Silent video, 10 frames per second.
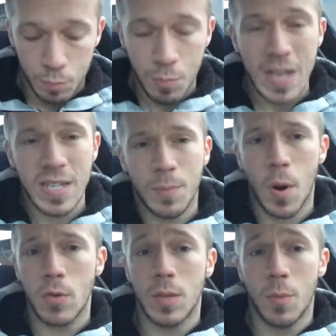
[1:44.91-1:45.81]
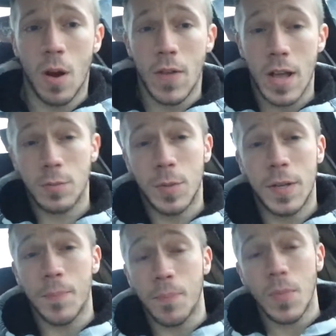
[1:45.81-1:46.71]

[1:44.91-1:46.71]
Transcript: Basic protein bar, if you ask me.